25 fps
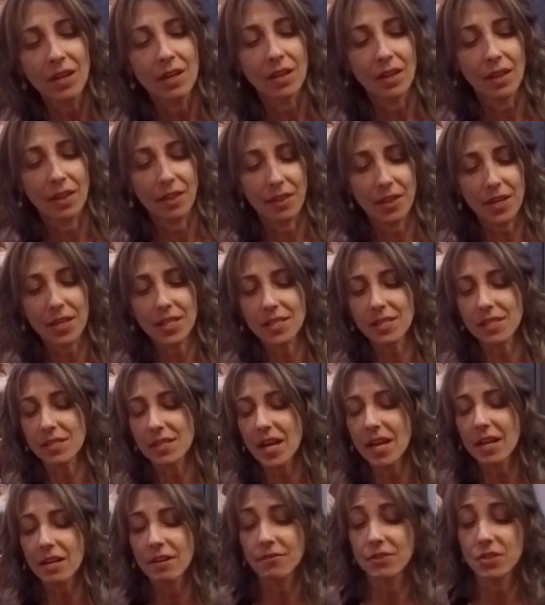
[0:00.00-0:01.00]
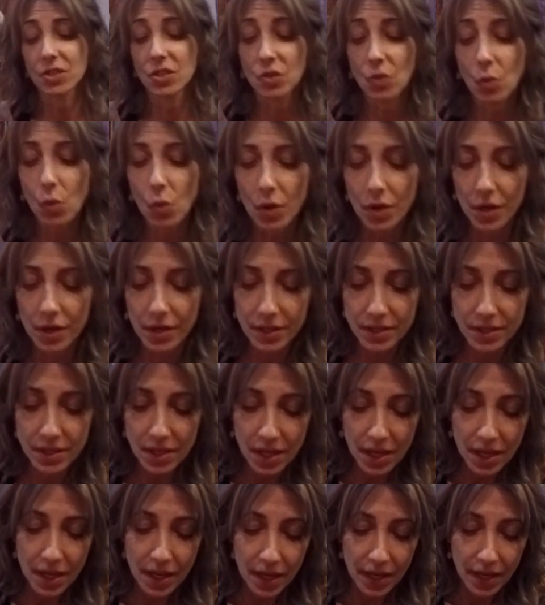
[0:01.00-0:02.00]
This Knight of Swords
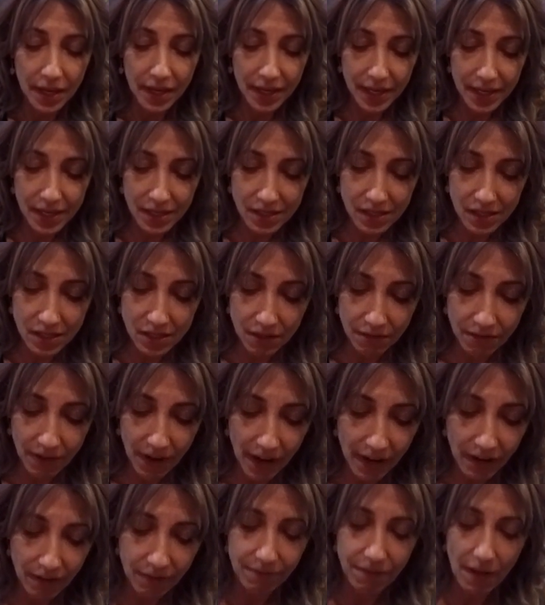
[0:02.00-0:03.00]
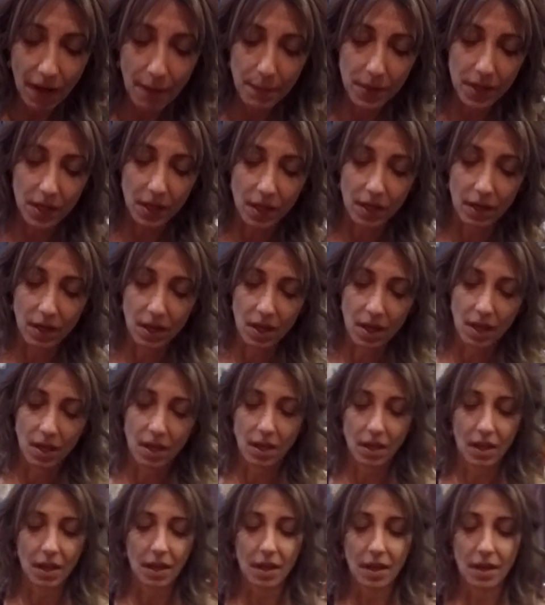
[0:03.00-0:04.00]
is the Divine Feminine
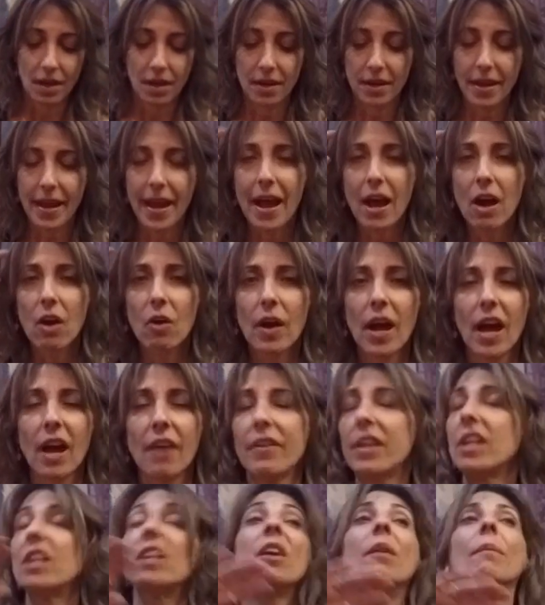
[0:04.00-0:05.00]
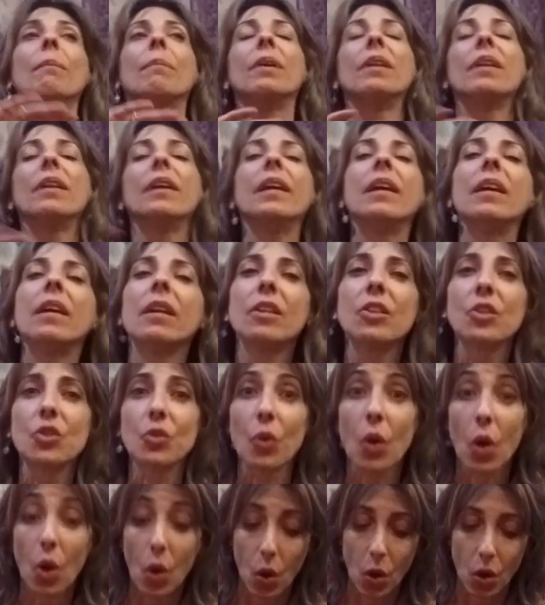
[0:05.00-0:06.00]
now having complete
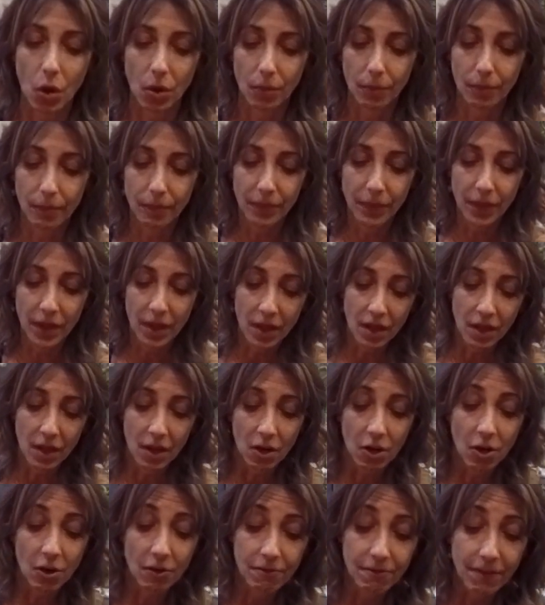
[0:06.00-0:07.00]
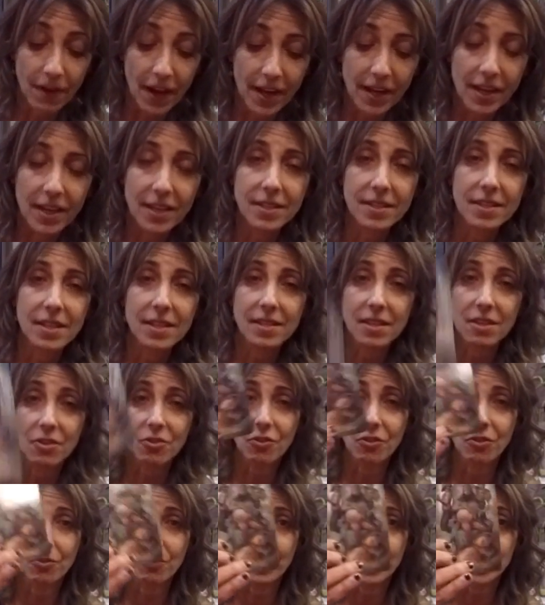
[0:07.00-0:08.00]
control. Her finances and her
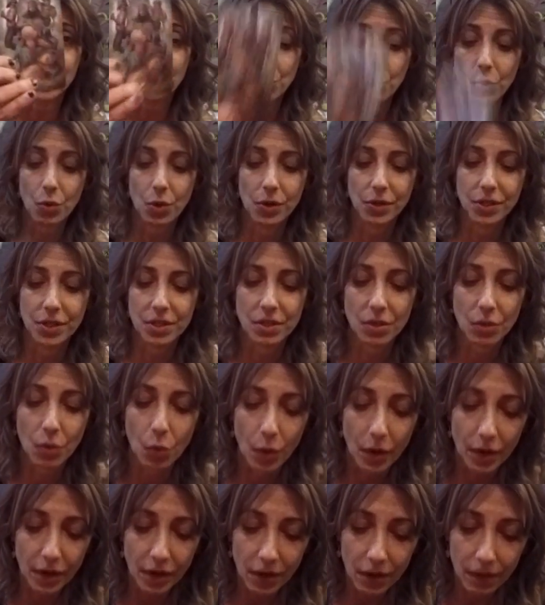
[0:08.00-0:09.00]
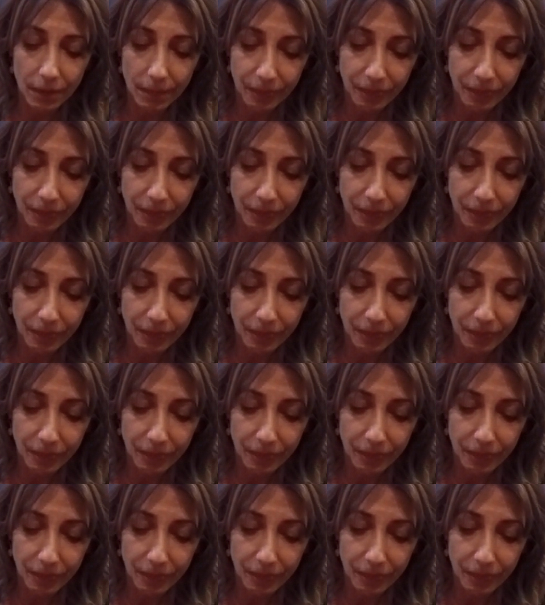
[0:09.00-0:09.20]
3D world is in order.